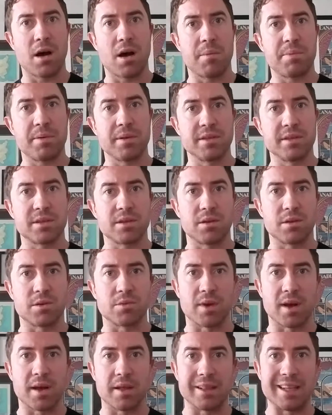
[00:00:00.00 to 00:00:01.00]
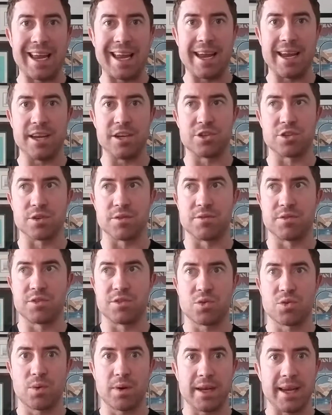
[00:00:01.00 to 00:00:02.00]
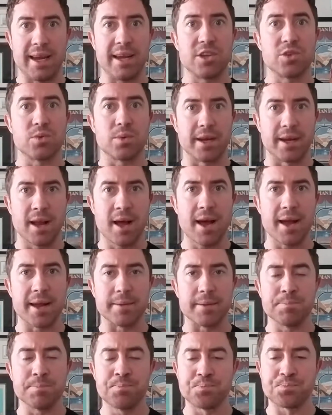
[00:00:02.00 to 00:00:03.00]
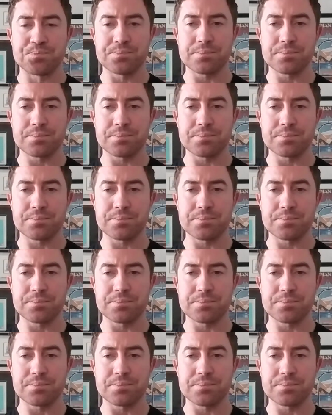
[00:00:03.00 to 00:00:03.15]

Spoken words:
up until around the age of 28, 29,